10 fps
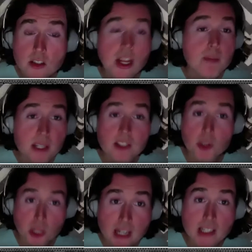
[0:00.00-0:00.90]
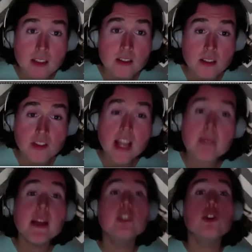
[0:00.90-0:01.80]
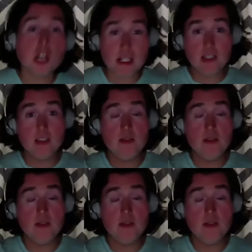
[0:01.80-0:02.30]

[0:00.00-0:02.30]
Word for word: Been, they've been great. It got, they've been great. It